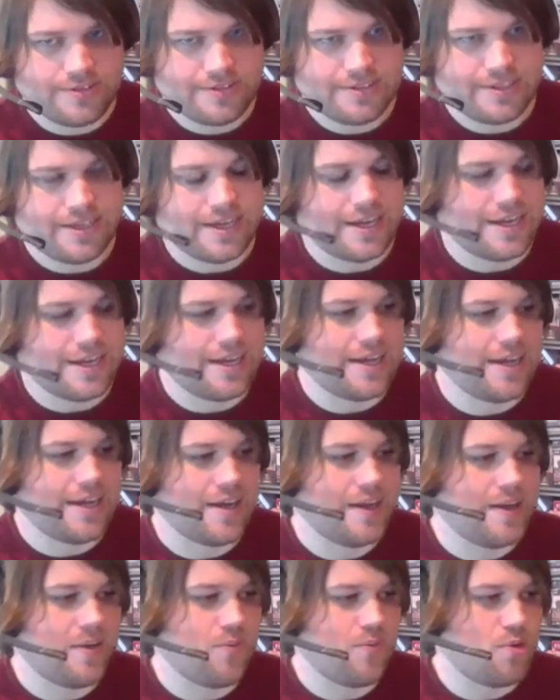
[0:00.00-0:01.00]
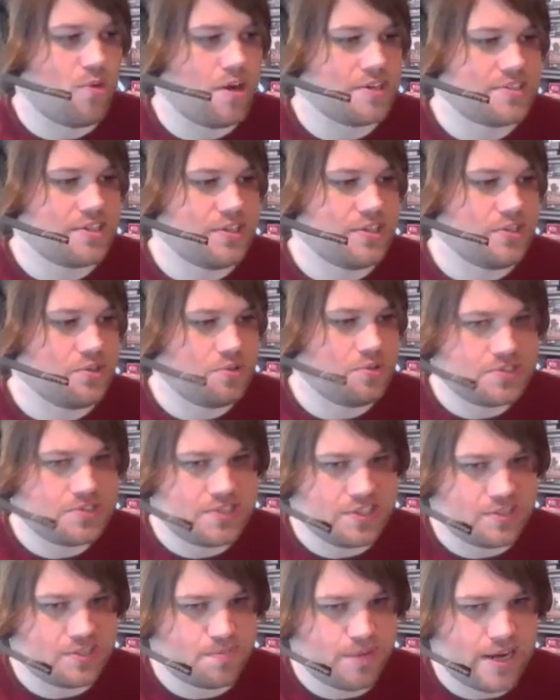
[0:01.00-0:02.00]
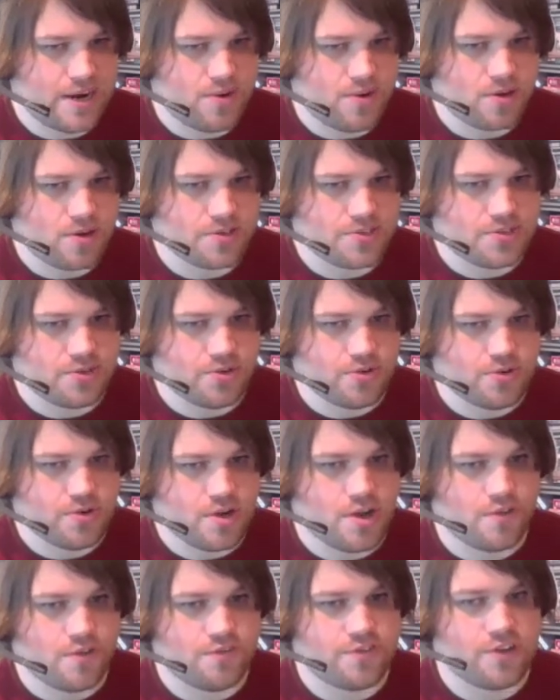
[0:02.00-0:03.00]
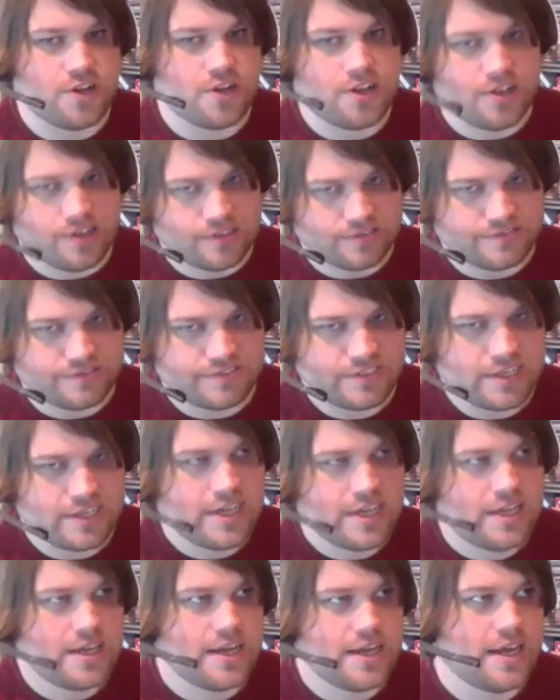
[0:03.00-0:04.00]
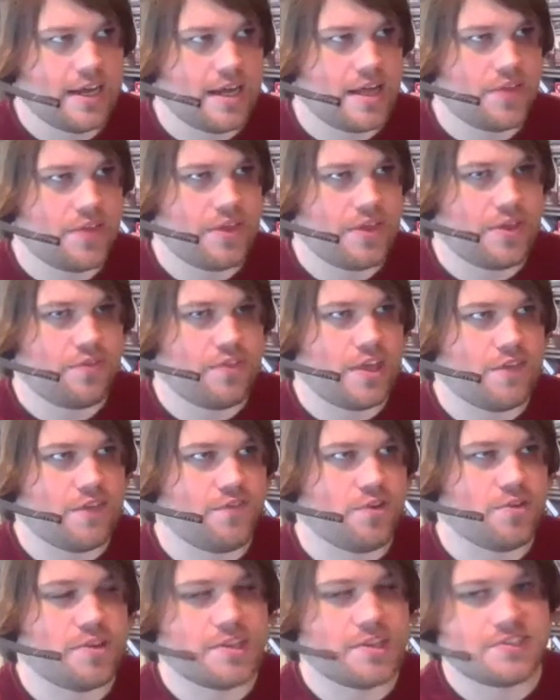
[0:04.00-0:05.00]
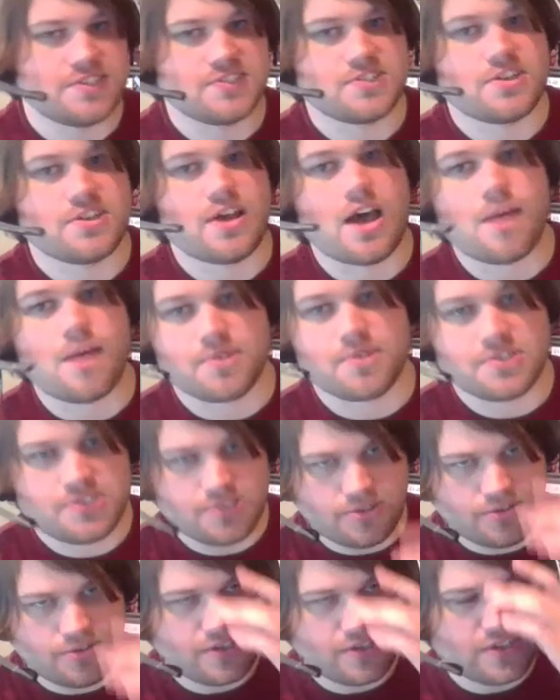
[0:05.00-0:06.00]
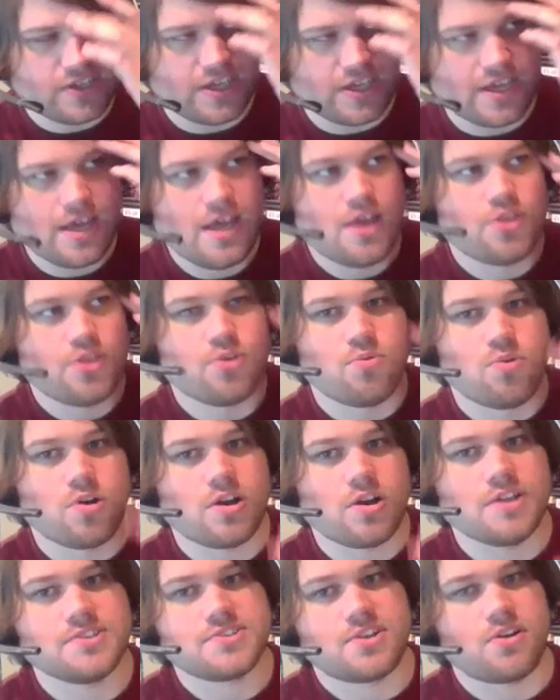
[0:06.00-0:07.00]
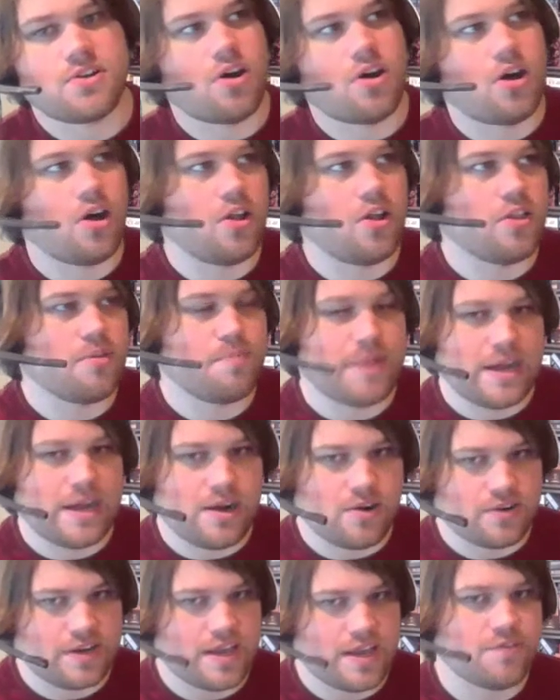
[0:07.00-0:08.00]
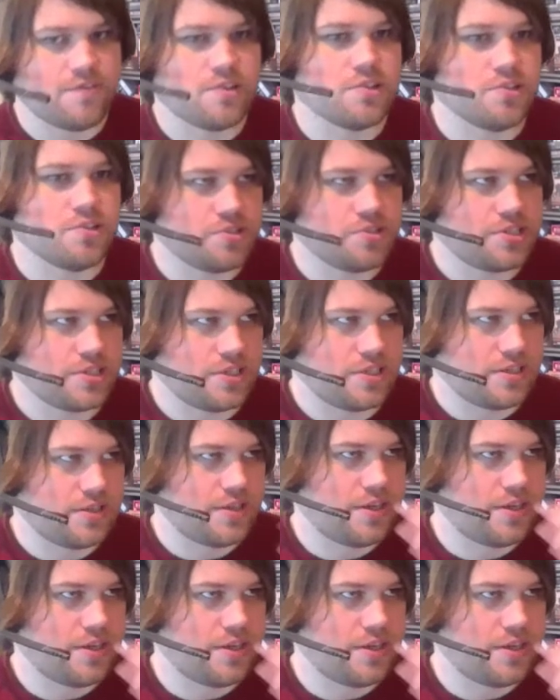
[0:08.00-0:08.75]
want to use this power to evolve. They view this as an opportunity. The Warrens are all about evolution.